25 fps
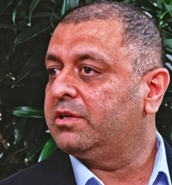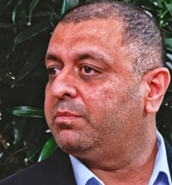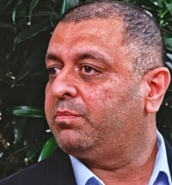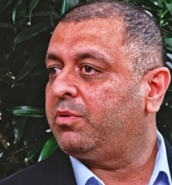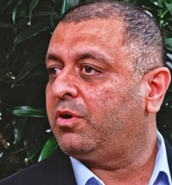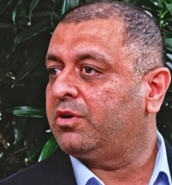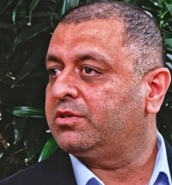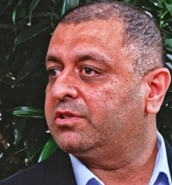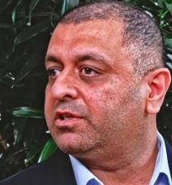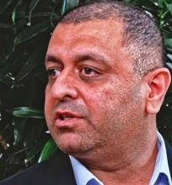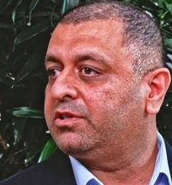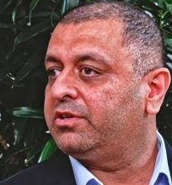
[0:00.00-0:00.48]

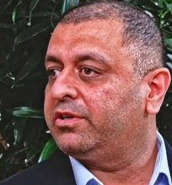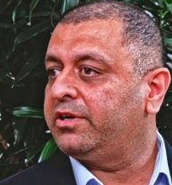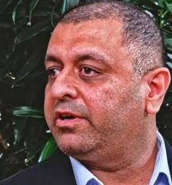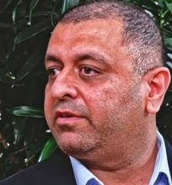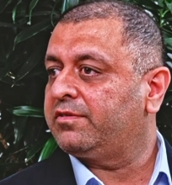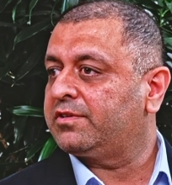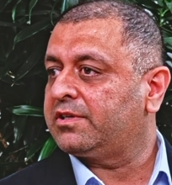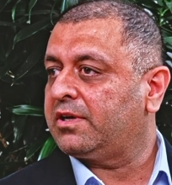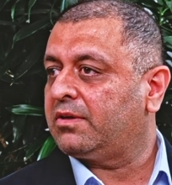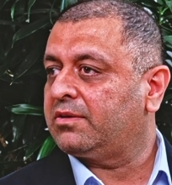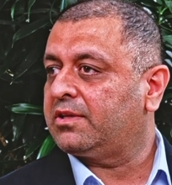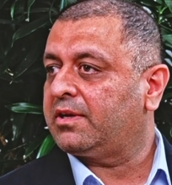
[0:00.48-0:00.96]
Depository
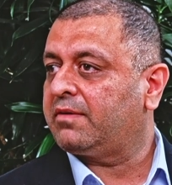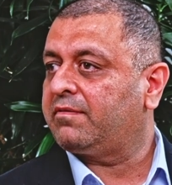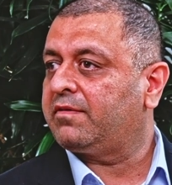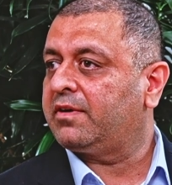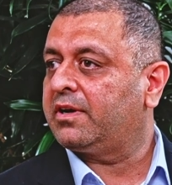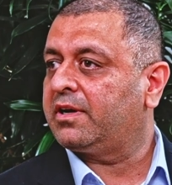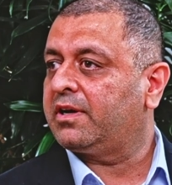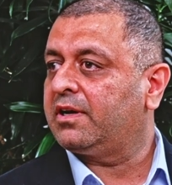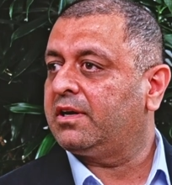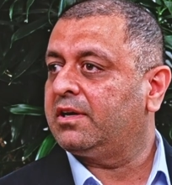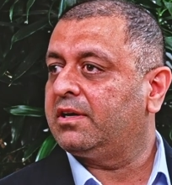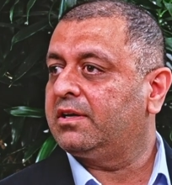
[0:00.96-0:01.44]
of South
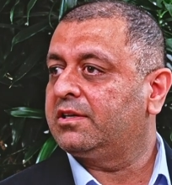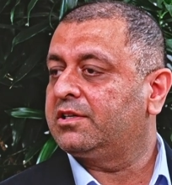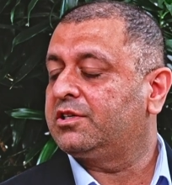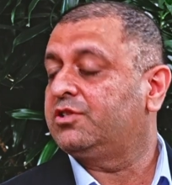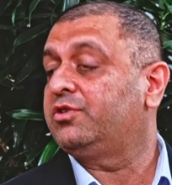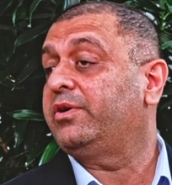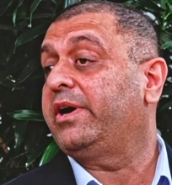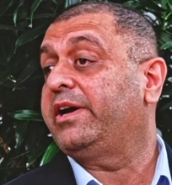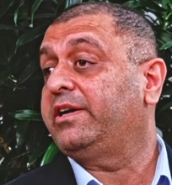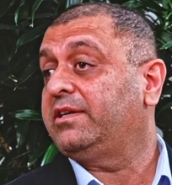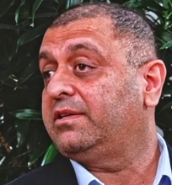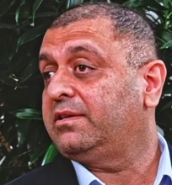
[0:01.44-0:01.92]
Africa,
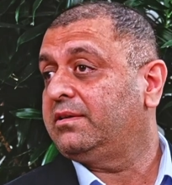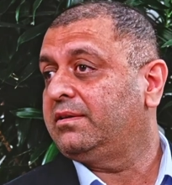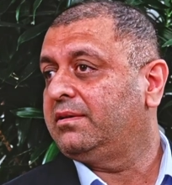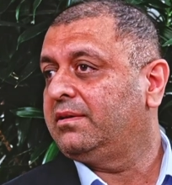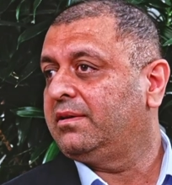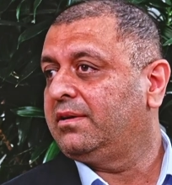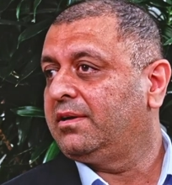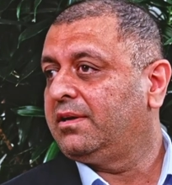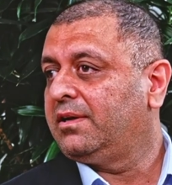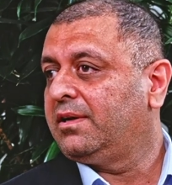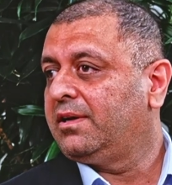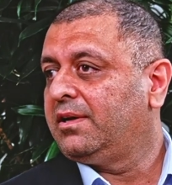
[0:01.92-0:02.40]
straight.
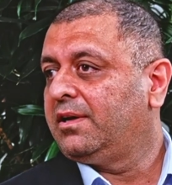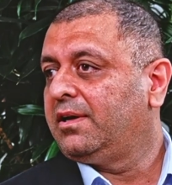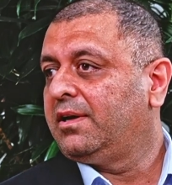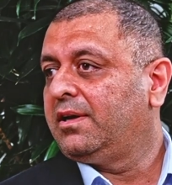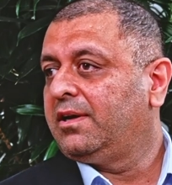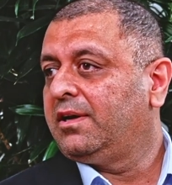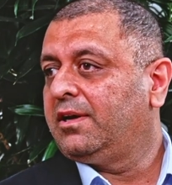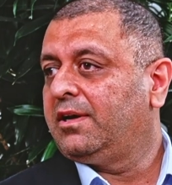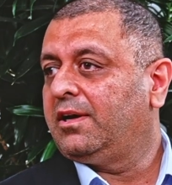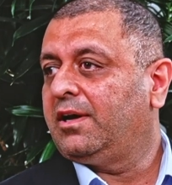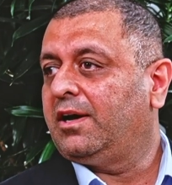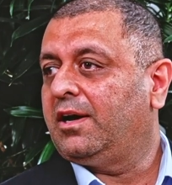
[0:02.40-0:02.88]
And
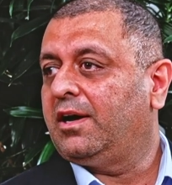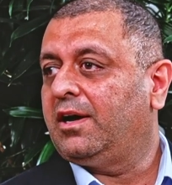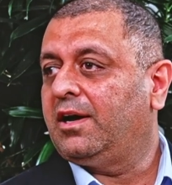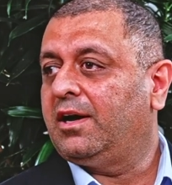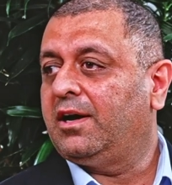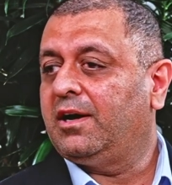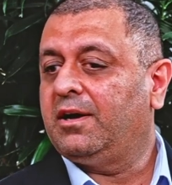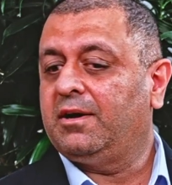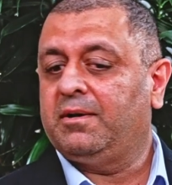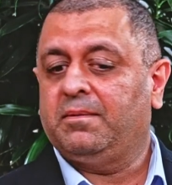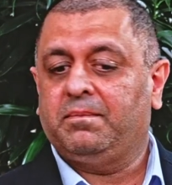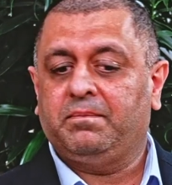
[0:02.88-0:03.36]

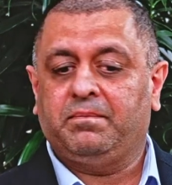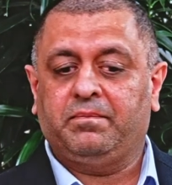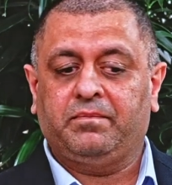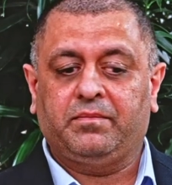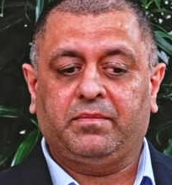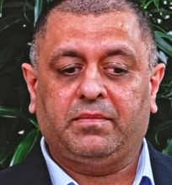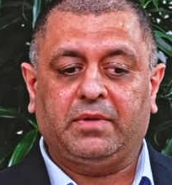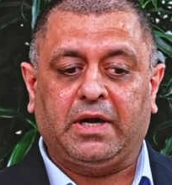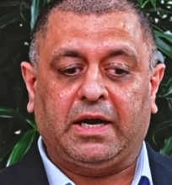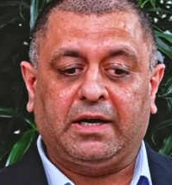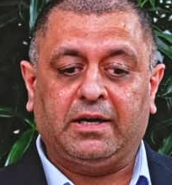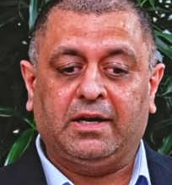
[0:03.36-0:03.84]
a
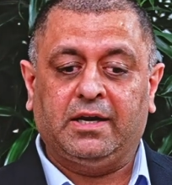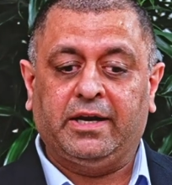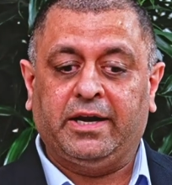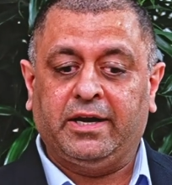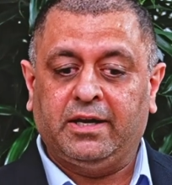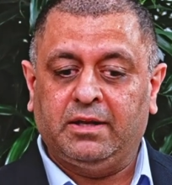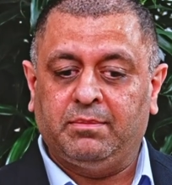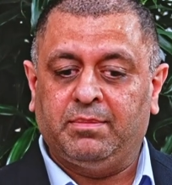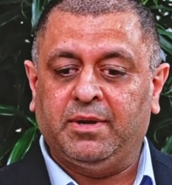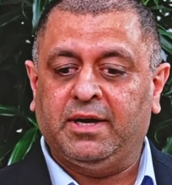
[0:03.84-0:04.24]
lady